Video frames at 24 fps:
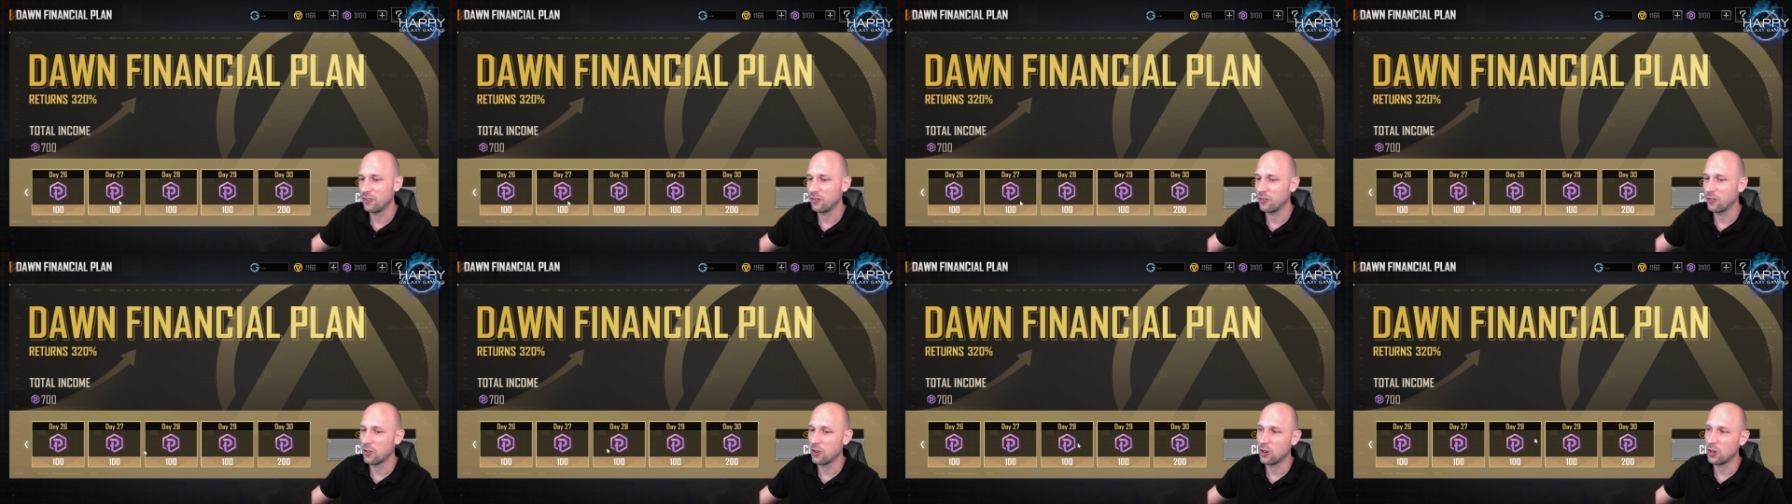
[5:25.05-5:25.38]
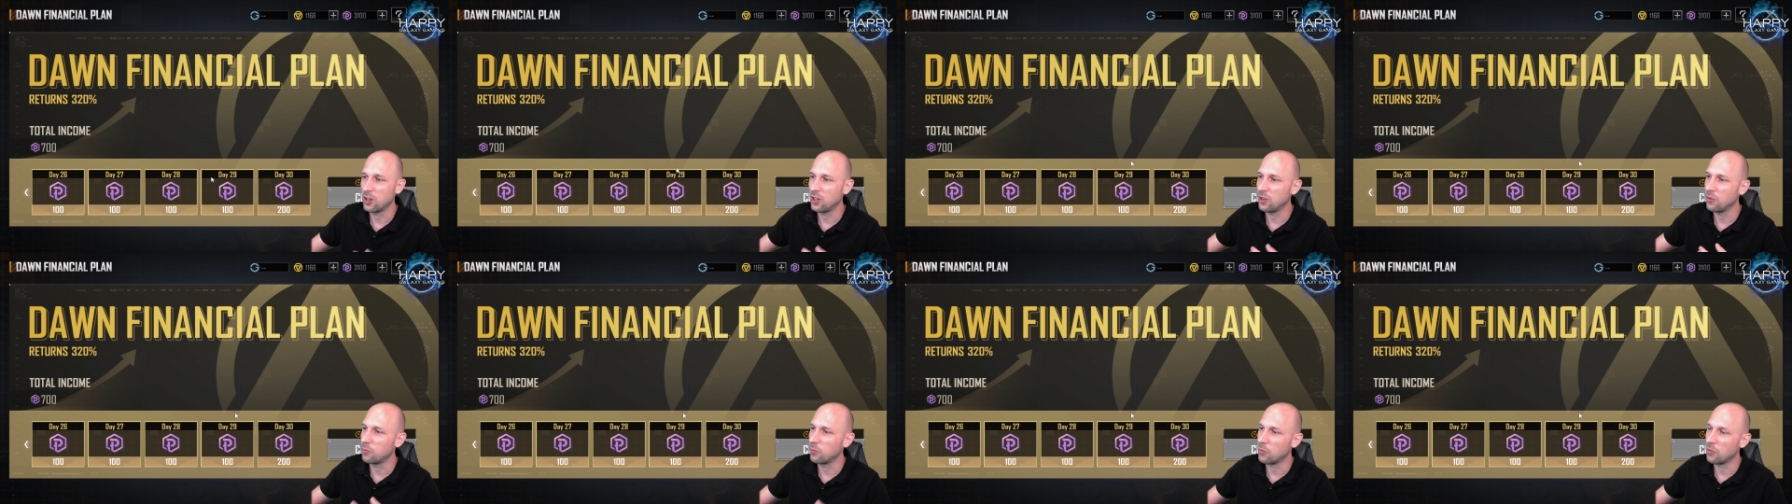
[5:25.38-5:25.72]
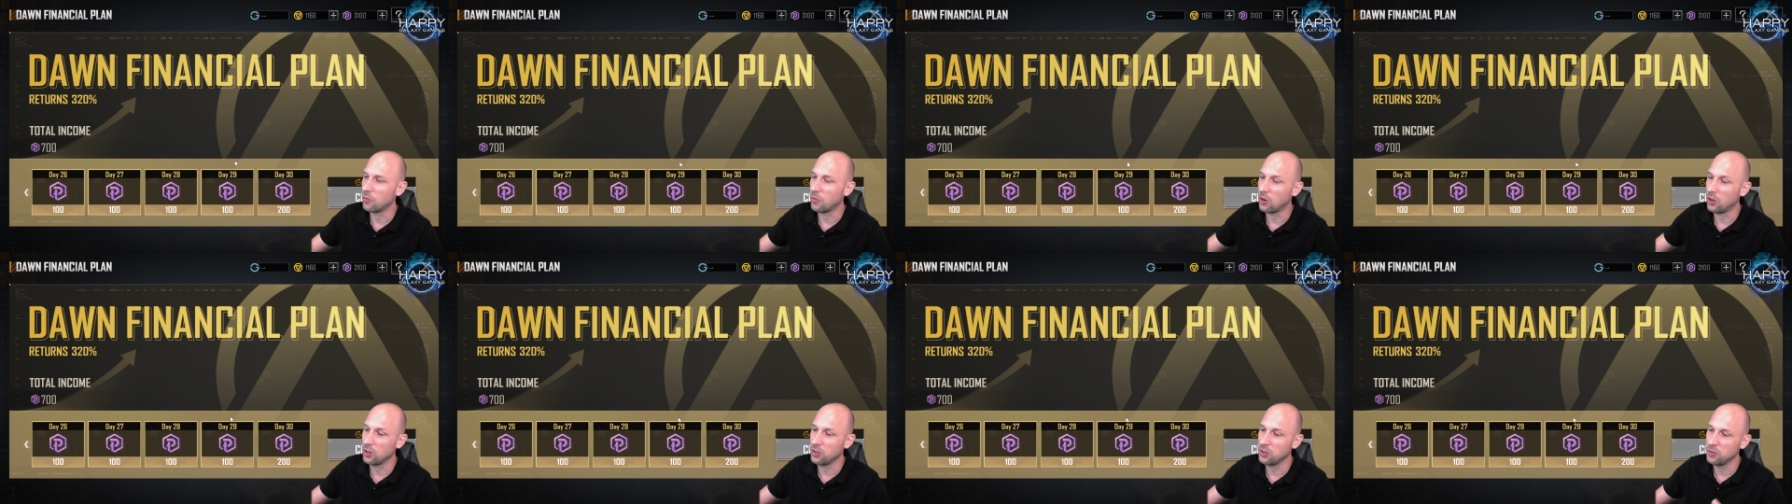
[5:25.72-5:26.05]
for
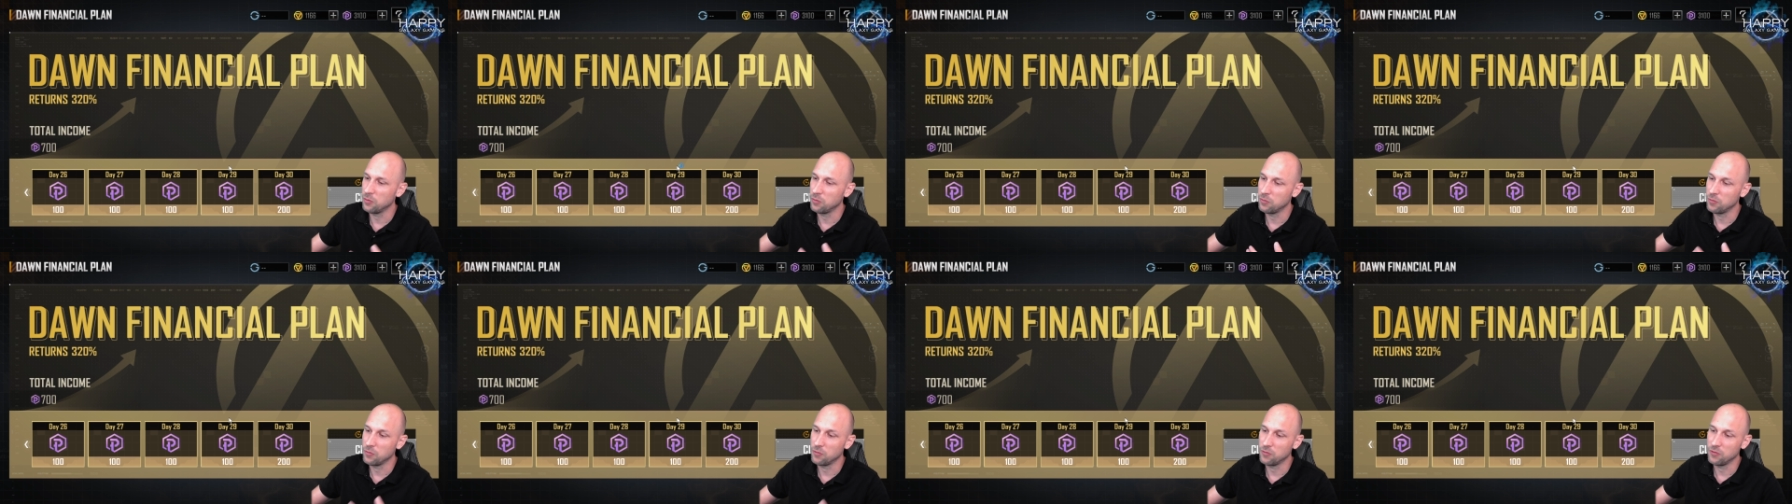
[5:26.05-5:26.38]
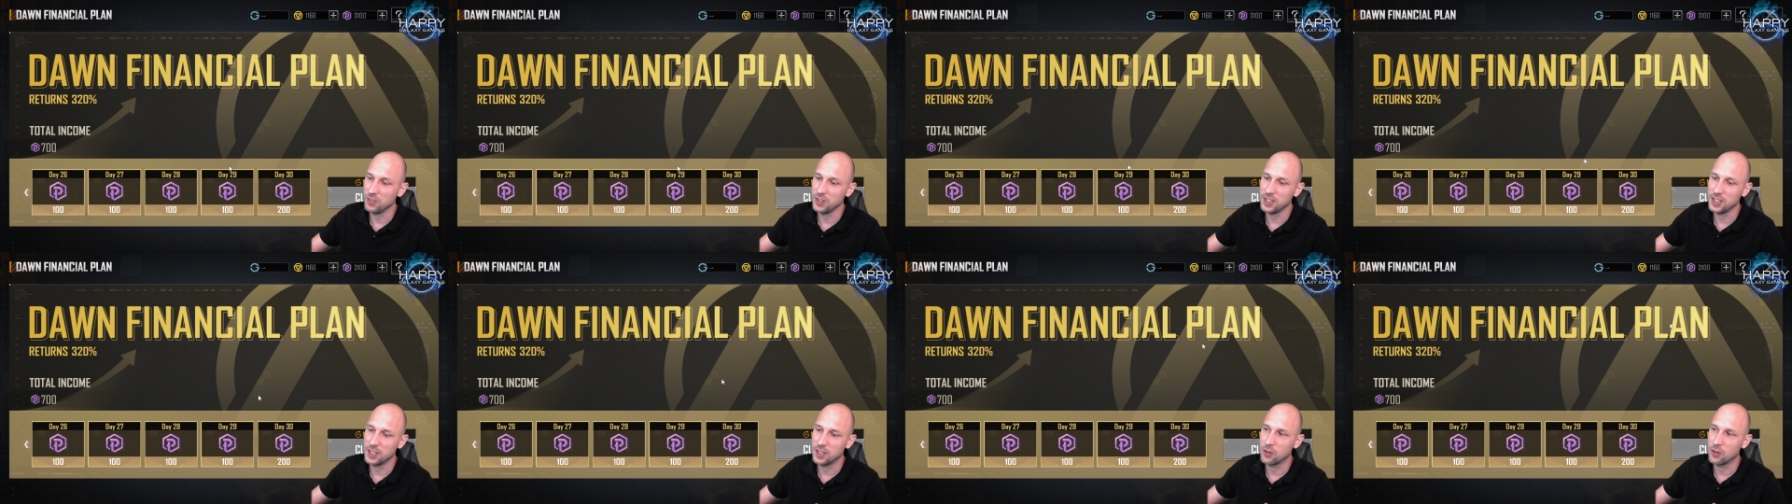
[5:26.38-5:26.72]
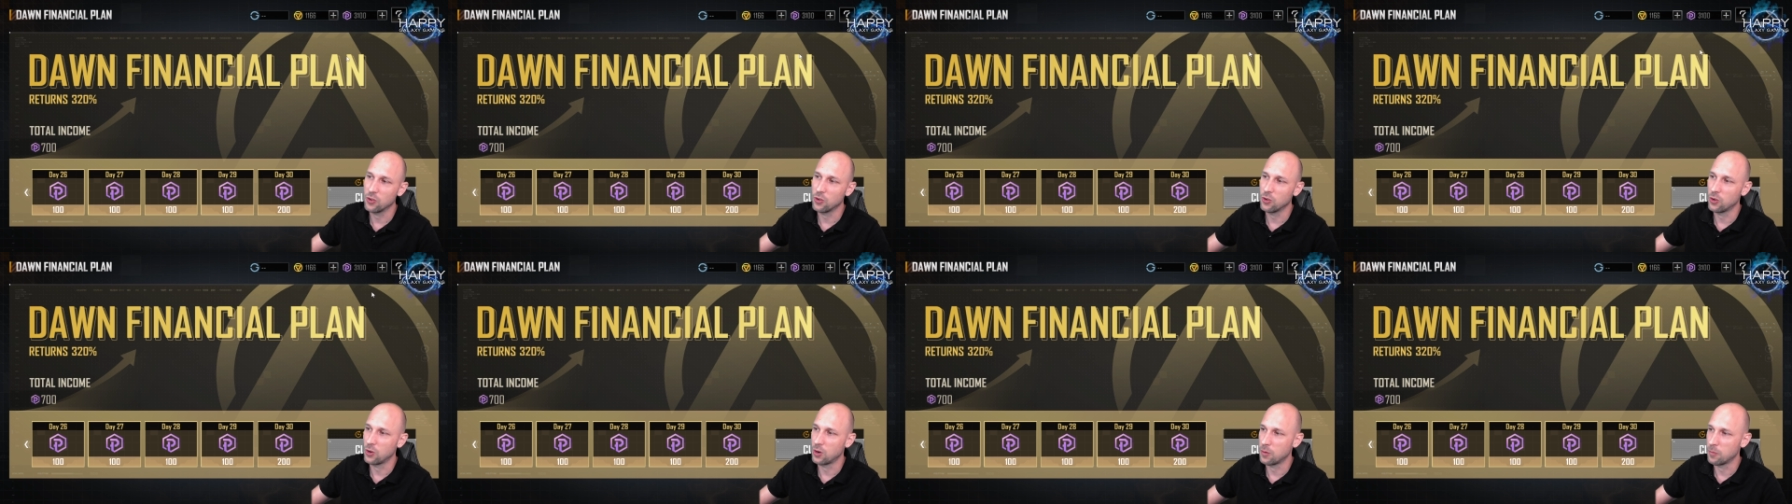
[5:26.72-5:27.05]
1 week
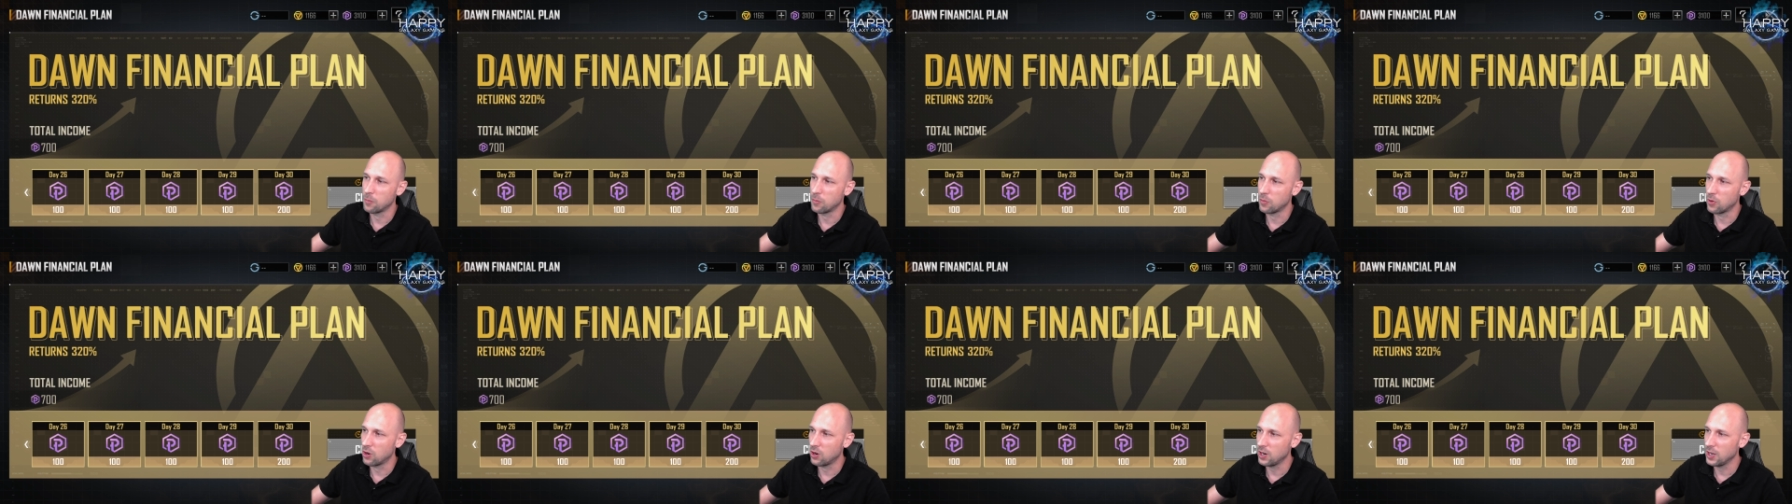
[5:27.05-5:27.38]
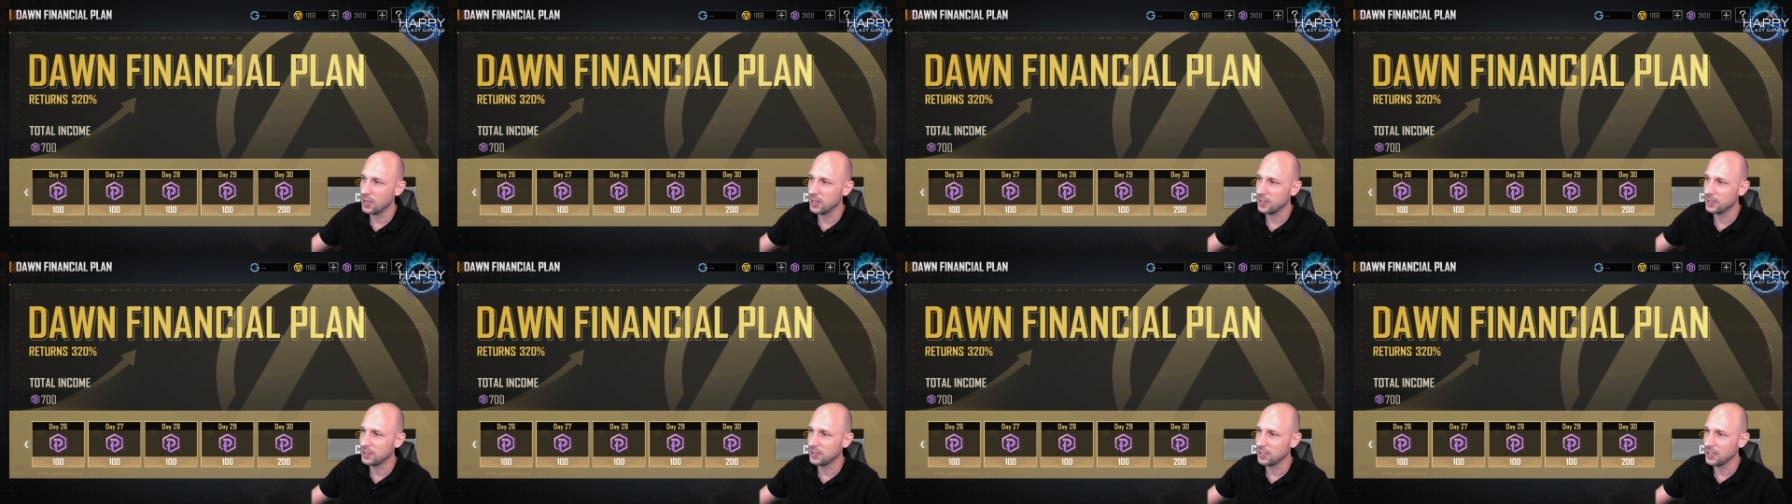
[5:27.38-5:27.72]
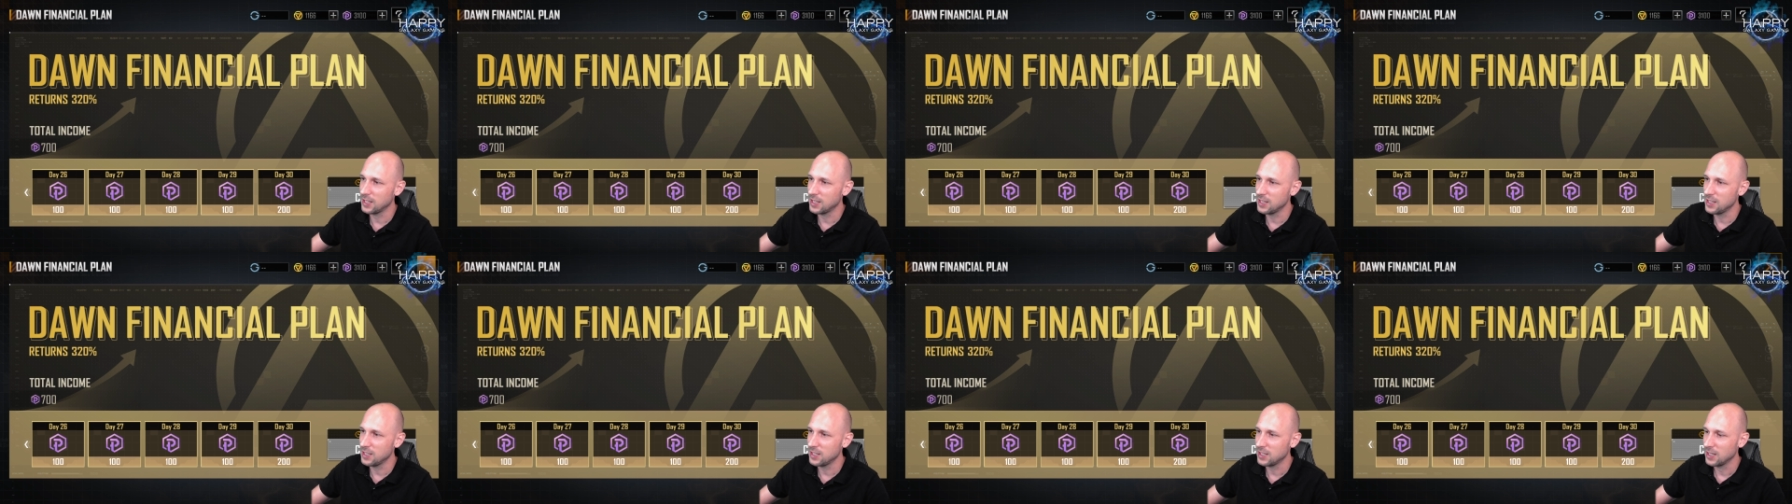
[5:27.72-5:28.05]
or more at the
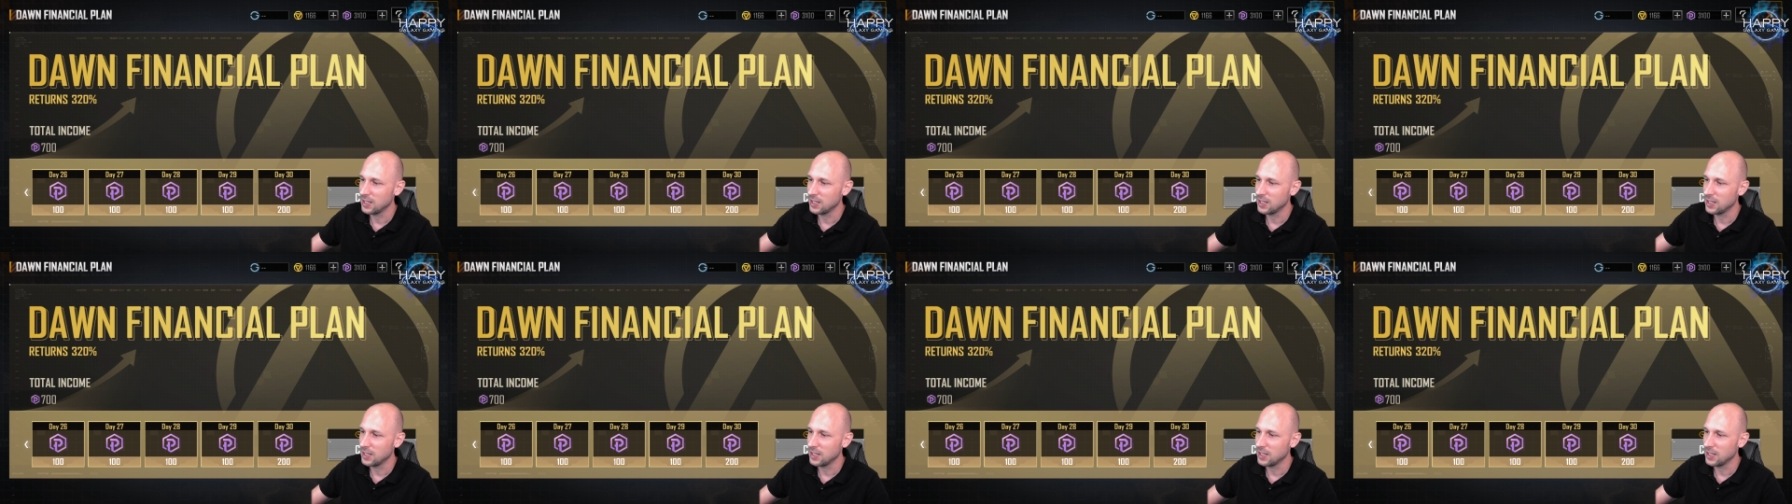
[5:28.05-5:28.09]
end.